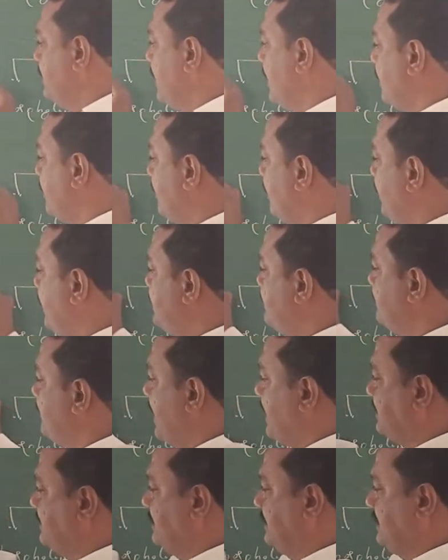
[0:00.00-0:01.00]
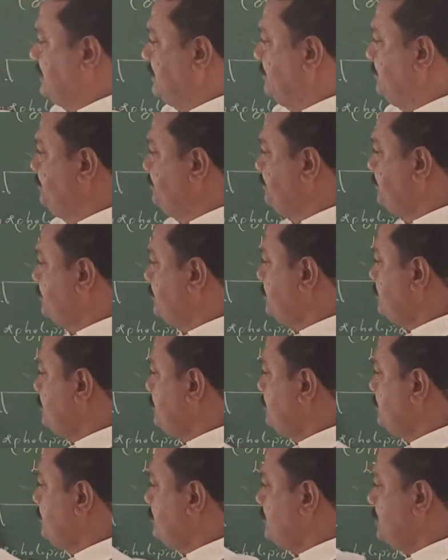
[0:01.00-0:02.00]
they are called as waxes.
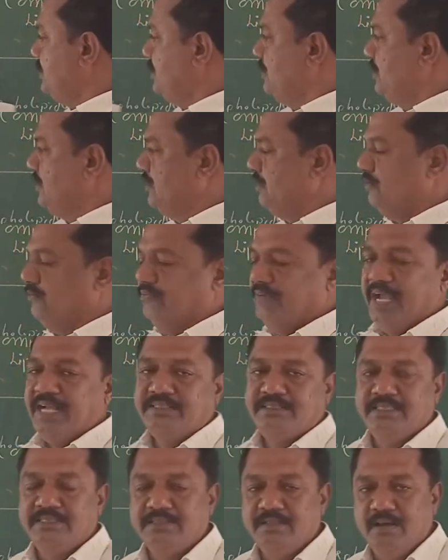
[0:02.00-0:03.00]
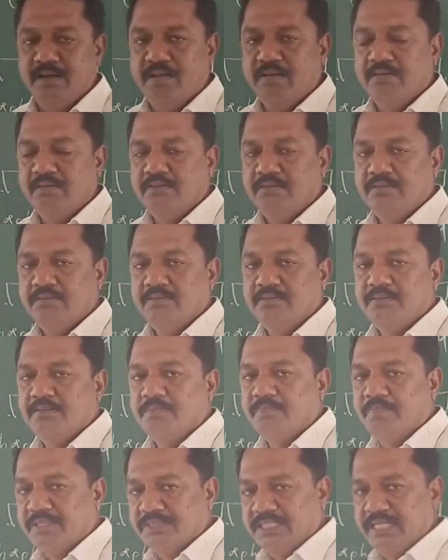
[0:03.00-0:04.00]
Waxes
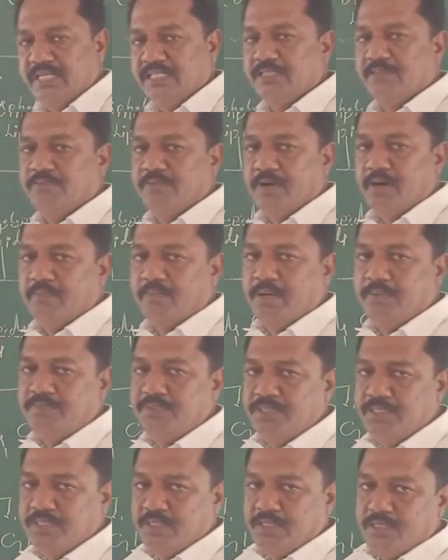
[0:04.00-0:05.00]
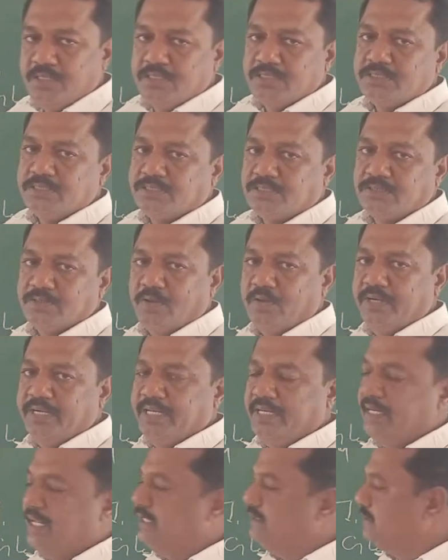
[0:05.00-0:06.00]
are present in the form of
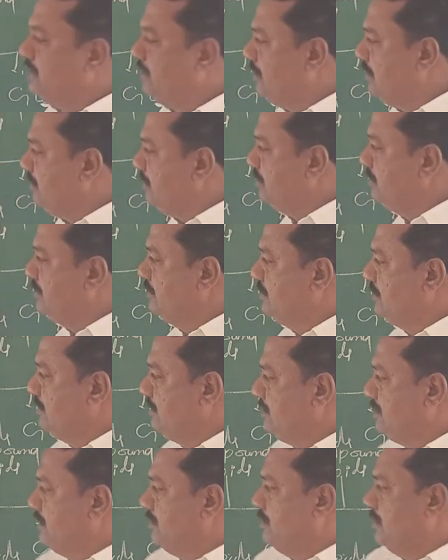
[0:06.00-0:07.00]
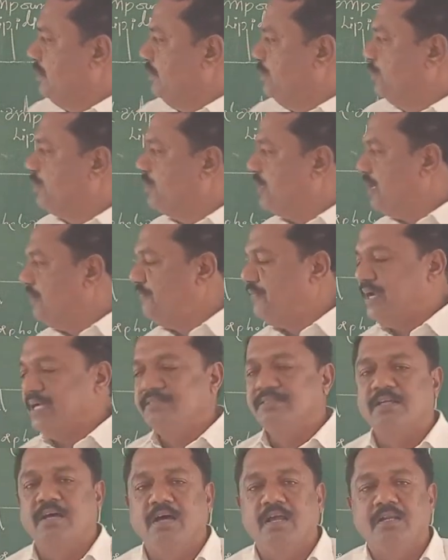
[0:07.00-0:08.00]
solid in nature. Neutral
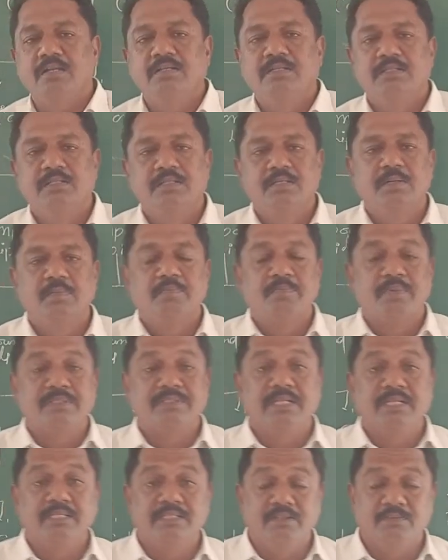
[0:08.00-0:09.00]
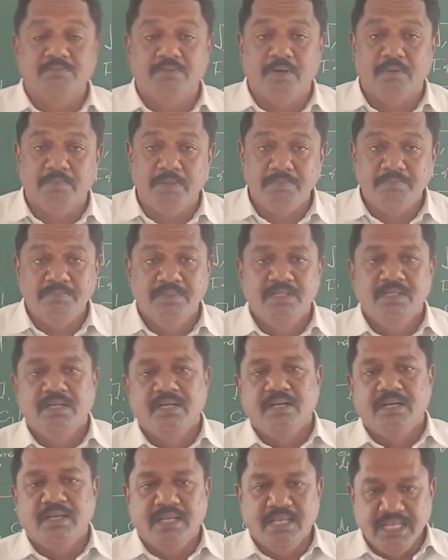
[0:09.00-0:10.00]
fats are present in the form
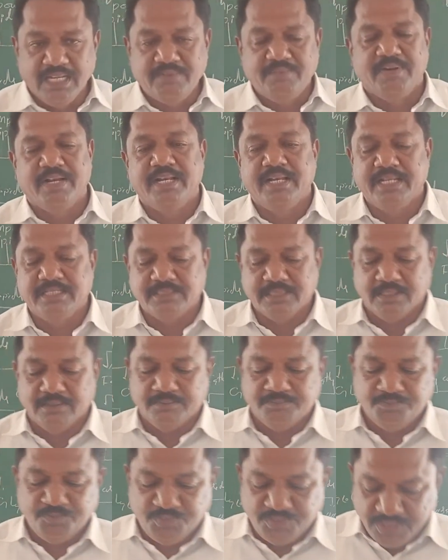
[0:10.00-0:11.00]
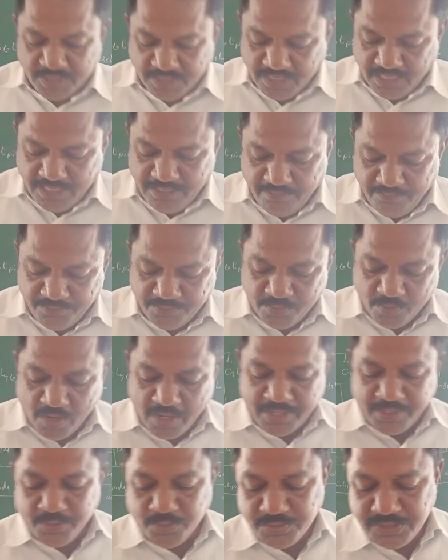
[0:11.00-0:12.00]
of liquid in nature. Generally, you
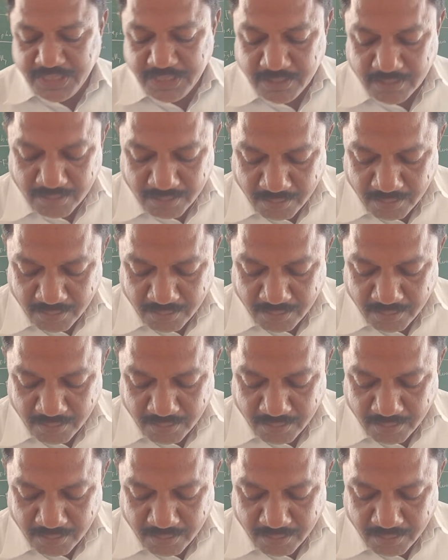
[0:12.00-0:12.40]
are using